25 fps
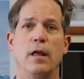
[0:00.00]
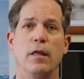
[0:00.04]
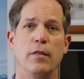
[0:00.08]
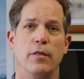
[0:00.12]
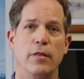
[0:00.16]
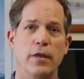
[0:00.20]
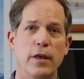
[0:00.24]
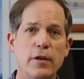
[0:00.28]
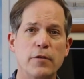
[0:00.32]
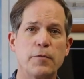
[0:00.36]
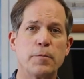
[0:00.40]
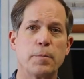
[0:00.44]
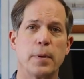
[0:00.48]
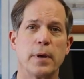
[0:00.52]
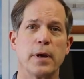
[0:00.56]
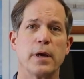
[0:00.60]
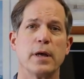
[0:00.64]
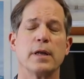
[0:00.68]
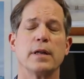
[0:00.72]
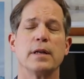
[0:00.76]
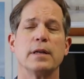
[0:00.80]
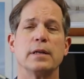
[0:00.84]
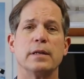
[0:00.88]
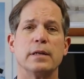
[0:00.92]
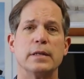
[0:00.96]
This
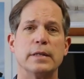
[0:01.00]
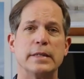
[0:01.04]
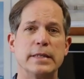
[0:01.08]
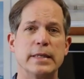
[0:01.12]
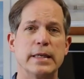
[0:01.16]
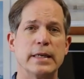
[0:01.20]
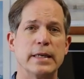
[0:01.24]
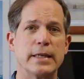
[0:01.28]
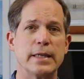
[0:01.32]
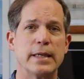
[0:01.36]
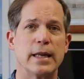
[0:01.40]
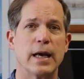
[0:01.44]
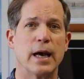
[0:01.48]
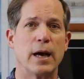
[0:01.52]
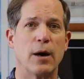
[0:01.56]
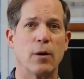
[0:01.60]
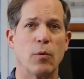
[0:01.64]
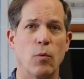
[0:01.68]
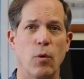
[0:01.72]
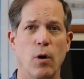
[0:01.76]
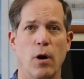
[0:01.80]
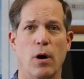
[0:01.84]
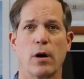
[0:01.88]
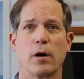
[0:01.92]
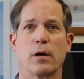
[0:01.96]
pin did
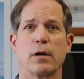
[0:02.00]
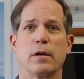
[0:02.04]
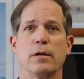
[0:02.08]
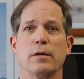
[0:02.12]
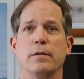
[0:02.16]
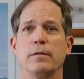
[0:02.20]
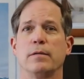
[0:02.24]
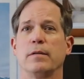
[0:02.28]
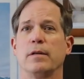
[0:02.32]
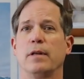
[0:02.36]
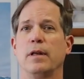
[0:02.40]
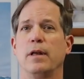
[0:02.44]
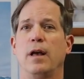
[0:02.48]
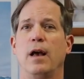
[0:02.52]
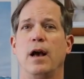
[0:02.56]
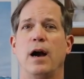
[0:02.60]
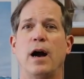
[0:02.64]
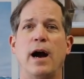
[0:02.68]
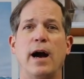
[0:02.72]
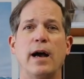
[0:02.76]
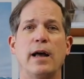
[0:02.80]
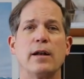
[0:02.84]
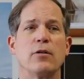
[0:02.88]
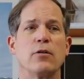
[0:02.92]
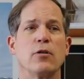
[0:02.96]
not work.
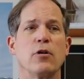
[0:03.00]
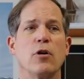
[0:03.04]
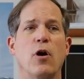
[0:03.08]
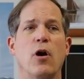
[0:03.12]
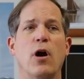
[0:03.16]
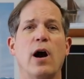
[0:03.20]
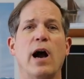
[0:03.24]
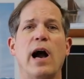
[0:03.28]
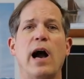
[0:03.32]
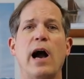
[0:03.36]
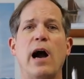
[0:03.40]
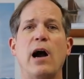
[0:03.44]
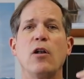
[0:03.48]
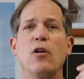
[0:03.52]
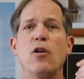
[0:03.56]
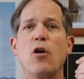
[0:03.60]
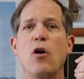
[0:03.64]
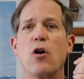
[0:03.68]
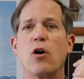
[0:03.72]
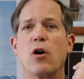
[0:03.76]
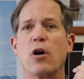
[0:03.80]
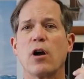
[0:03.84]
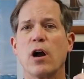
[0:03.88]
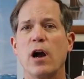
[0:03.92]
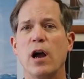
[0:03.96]
I don't know how
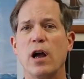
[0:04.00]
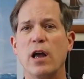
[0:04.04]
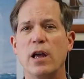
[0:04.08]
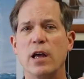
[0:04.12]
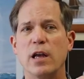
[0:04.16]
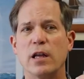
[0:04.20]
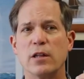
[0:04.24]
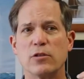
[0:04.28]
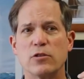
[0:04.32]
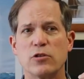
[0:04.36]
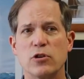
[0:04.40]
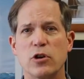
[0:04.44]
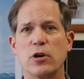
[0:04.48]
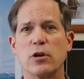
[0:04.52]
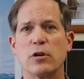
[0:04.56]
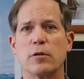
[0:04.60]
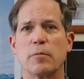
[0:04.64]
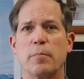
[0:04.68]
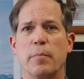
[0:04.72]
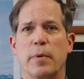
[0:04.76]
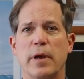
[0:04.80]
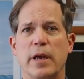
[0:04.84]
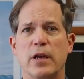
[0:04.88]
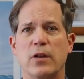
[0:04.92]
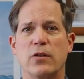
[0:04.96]
long it
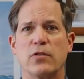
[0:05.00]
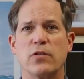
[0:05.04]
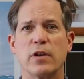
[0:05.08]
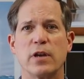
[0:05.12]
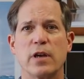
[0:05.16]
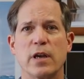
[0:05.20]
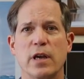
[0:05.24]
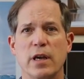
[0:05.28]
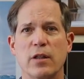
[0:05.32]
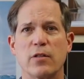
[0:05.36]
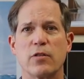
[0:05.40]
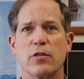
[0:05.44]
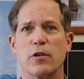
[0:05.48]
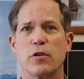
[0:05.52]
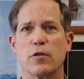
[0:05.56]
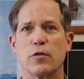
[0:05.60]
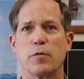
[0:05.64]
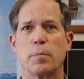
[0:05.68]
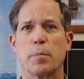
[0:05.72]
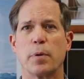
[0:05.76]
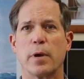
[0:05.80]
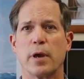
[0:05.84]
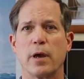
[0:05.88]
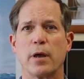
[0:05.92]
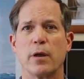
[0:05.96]
took me to get this
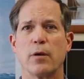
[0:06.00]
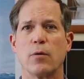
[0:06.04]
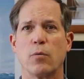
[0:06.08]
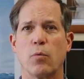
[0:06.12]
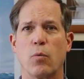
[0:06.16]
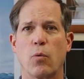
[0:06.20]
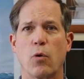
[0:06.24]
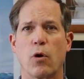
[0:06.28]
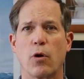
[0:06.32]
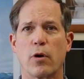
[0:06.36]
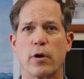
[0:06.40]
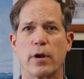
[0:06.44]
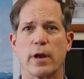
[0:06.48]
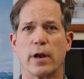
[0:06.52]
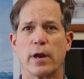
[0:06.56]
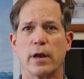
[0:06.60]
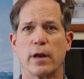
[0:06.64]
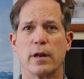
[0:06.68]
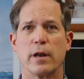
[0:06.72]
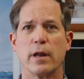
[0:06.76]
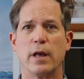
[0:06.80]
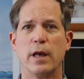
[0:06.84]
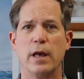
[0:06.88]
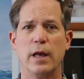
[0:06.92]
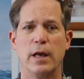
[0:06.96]
pin
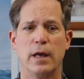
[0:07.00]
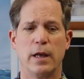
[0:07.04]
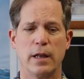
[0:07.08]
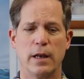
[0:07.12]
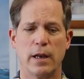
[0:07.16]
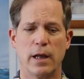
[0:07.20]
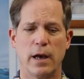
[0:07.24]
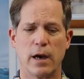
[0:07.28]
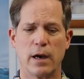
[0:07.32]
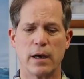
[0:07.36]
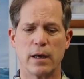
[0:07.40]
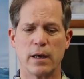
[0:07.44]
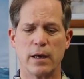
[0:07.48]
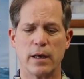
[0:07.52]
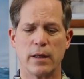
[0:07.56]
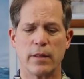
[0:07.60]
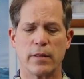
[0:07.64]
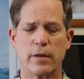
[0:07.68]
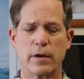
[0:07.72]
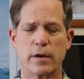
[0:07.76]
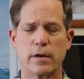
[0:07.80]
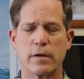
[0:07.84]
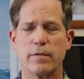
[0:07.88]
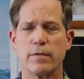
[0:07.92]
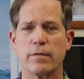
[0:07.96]
working. Now in
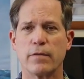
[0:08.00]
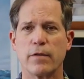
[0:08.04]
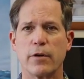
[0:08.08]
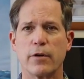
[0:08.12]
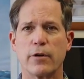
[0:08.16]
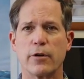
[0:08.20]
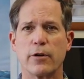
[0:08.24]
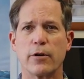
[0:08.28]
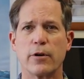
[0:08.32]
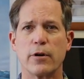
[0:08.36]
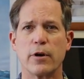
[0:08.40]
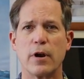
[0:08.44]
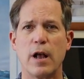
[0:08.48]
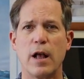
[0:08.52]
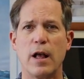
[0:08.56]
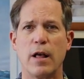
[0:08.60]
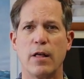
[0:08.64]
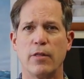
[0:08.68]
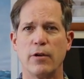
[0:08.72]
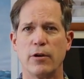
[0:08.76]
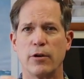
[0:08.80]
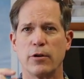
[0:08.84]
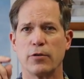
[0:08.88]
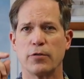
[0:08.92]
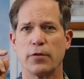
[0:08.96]
the converter,
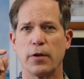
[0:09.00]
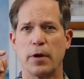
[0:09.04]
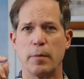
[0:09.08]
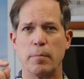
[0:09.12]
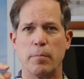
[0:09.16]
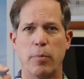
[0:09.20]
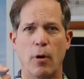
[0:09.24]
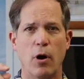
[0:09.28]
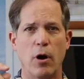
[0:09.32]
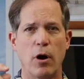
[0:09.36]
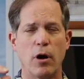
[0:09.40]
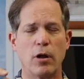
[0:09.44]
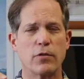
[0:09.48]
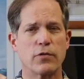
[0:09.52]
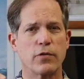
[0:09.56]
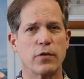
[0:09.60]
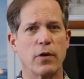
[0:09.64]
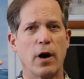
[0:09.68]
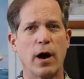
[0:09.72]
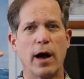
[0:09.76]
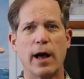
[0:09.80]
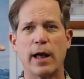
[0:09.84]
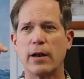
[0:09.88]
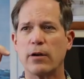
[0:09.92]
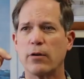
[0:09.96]
there's a ball,
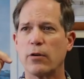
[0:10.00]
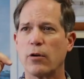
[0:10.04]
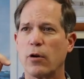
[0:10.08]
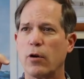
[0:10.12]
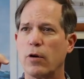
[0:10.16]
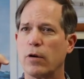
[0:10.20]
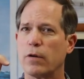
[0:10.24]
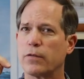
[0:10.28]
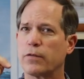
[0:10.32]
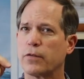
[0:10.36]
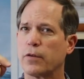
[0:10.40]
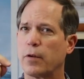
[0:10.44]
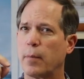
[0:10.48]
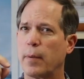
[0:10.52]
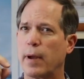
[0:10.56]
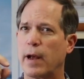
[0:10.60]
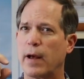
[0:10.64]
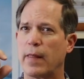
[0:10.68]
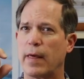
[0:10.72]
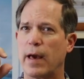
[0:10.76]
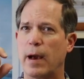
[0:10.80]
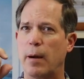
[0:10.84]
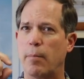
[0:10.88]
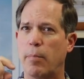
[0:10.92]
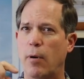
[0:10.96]
so I don't know if
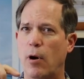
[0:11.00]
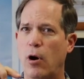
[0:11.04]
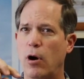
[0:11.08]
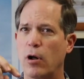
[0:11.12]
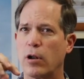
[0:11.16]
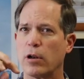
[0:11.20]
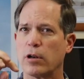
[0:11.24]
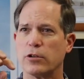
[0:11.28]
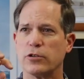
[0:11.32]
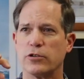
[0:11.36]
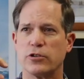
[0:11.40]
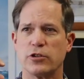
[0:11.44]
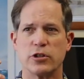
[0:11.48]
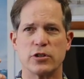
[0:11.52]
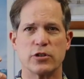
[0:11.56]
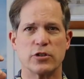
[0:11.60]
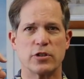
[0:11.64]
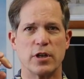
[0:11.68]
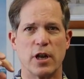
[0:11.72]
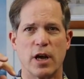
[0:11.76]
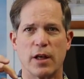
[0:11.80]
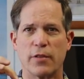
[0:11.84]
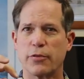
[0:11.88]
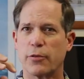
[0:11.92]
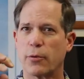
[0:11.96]
somehow that ball is just
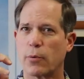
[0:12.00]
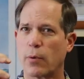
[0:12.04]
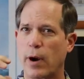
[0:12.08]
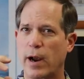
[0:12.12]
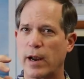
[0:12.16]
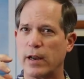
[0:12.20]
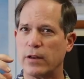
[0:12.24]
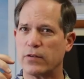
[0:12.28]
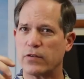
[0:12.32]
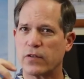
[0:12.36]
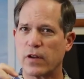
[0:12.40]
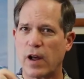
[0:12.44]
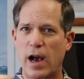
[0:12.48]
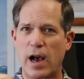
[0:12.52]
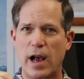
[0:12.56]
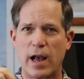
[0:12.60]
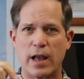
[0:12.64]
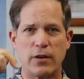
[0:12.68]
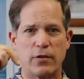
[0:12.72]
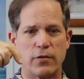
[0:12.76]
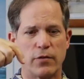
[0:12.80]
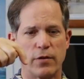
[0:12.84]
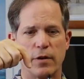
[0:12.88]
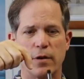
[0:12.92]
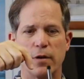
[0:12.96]
not the right
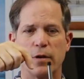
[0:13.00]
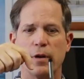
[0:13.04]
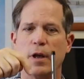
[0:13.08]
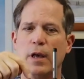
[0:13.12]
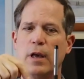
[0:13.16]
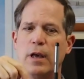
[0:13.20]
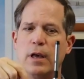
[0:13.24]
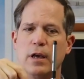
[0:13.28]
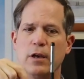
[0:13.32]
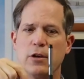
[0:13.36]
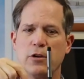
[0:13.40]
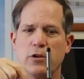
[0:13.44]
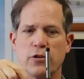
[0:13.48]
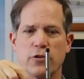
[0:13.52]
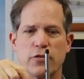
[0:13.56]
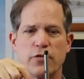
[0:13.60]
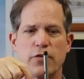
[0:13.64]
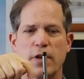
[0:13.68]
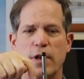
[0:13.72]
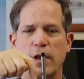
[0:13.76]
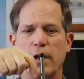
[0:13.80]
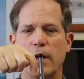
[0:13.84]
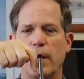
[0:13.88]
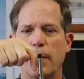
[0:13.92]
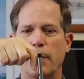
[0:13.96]
size and you're
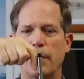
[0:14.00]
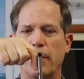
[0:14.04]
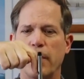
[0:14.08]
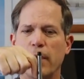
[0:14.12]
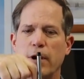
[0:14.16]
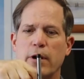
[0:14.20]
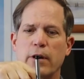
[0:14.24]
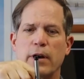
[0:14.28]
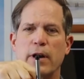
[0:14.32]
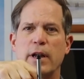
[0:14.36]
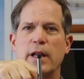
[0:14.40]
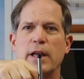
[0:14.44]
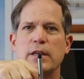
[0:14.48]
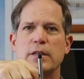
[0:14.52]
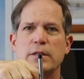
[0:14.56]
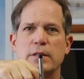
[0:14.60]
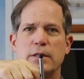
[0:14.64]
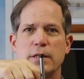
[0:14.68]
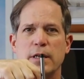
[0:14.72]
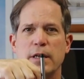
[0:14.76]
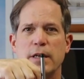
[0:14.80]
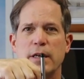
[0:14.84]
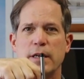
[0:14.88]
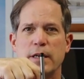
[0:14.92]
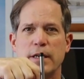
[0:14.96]
sitting up there and it's
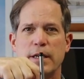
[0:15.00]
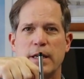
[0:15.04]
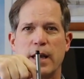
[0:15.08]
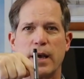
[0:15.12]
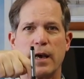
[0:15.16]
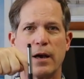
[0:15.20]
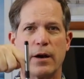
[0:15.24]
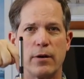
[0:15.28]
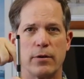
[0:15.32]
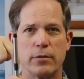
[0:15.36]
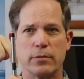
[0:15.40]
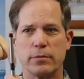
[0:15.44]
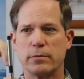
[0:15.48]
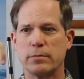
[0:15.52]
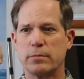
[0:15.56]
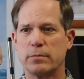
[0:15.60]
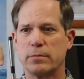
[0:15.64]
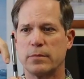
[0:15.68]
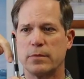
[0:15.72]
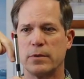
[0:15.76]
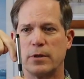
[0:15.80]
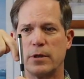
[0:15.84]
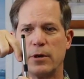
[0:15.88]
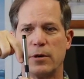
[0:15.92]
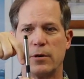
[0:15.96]
sitting down,
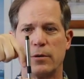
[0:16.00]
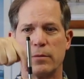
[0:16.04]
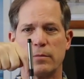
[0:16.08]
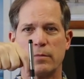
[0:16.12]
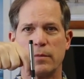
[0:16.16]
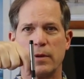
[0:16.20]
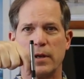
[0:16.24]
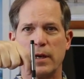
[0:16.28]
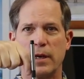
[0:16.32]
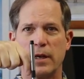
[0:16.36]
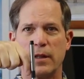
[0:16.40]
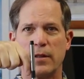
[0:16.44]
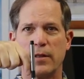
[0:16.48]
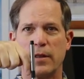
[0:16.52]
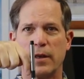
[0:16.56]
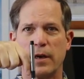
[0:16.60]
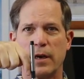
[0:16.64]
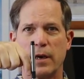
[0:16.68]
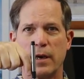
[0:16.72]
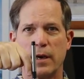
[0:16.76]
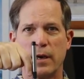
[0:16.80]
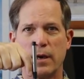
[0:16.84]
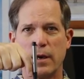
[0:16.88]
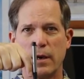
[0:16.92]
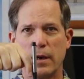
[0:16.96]
you know, in
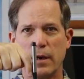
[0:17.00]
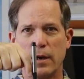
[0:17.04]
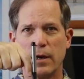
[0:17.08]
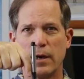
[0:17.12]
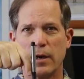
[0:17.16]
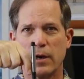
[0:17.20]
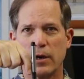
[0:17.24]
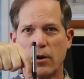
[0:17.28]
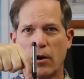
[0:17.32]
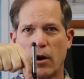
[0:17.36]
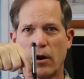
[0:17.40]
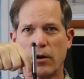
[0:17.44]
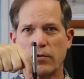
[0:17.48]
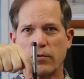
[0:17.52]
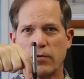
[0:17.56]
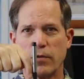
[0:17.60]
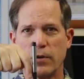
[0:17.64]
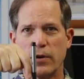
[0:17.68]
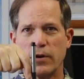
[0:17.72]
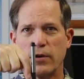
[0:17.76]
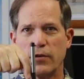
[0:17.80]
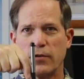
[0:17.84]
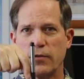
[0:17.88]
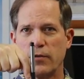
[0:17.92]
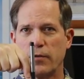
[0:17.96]
the
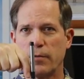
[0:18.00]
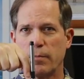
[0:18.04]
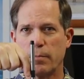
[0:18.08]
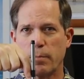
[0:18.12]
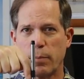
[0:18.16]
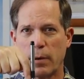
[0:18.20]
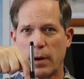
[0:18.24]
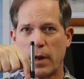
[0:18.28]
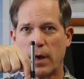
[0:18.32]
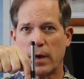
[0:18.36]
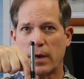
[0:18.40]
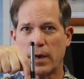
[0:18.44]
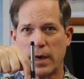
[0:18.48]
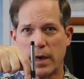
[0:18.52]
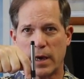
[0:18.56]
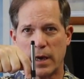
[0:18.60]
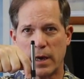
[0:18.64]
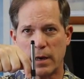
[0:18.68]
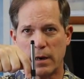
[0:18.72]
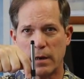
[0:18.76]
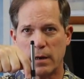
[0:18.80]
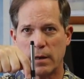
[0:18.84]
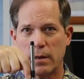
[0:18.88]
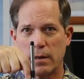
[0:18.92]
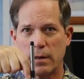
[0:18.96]
cartridge
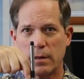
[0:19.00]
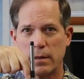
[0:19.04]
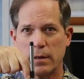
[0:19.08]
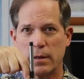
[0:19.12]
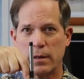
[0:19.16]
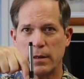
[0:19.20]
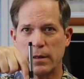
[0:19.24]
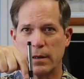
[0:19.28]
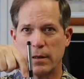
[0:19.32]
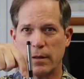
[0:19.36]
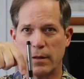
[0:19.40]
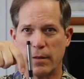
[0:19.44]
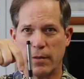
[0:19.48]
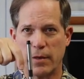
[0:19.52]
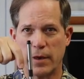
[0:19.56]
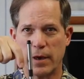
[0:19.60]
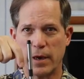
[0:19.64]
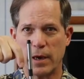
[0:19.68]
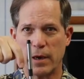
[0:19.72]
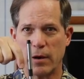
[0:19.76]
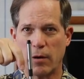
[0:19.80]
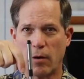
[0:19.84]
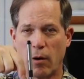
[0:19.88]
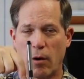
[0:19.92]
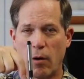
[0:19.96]
plugging
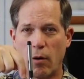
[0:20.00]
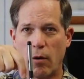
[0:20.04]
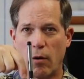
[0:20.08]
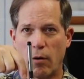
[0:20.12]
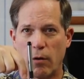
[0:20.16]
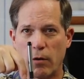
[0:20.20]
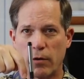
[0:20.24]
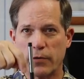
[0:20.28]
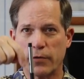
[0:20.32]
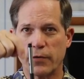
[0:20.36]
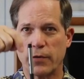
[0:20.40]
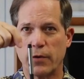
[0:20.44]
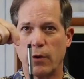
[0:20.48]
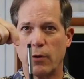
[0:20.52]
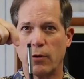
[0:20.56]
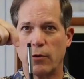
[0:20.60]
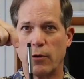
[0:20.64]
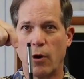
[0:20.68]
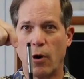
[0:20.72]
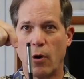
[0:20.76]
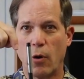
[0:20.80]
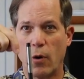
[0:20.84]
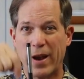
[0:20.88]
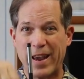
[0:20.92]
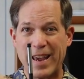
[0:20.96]
the hole so
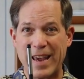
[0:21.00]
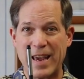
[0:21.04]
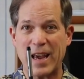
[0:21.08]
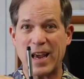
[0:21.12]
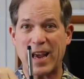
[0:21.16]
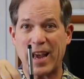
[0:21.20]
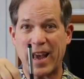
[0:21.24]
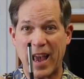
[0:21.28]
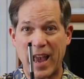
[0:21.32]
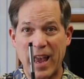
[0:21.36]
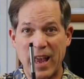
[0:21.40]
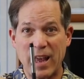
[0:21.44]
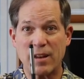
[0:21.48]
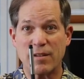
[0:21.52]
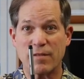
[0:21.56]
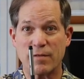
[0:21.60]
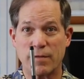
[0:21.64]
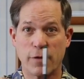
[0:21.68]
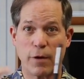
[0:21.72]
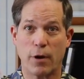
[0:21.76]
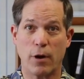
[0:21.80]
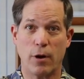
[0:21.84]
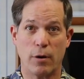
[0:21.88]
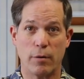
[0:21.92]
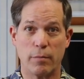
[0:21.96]
no ink can
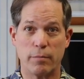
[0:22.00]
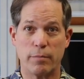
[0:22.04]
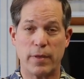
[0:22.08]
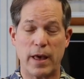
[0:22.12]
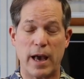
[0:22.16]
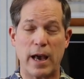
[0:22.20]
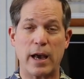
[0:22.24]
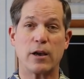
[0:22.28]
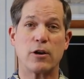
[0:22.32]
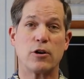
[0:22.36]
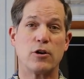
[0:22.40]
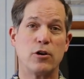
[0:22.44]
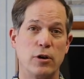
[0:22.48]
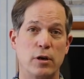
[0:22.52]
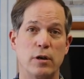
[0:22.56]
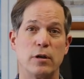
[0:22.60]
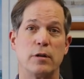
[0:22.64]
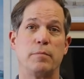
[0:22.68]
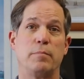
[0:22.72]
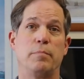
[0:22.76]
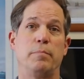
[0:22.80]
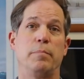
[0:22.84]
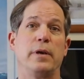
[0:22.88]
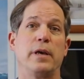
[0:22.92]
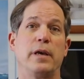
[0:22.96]
flow. That
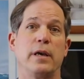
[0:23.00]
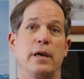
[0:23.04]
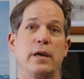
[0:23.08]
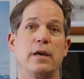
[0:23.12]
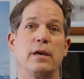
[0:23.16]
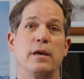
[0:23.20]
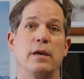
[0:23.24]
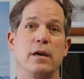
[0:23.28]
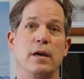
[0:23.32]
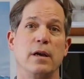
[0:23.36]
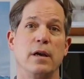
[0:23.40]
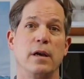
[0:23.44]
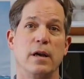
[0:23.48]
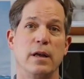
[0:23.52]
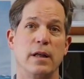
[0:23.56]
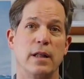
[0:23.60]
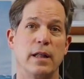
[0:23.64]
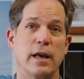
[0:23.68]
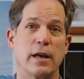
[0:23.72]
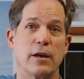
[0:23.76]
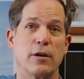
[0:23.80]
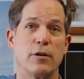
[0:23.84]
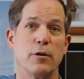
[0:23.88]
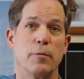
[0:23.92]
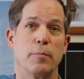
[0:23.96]
could be
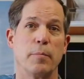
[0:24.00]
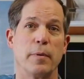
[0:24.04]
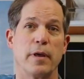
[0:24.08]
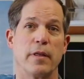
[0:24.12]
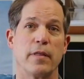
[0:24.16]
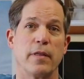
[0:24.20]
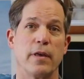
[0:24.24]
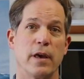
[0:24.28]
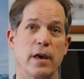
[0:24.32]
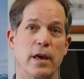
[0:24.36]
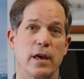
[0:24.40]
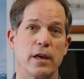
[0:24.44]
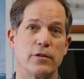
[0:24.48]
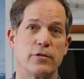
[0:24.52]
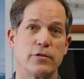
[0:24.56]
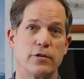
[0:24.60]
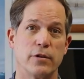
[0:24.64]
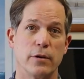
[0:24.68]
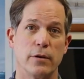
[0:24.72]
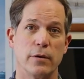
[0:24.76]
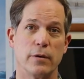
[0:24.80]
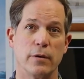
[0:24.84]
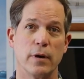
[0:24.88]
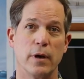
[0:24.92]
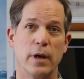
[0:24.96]
that could be the
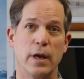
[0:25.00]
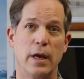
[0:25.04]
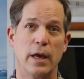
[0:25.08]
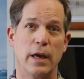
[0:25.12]
issue.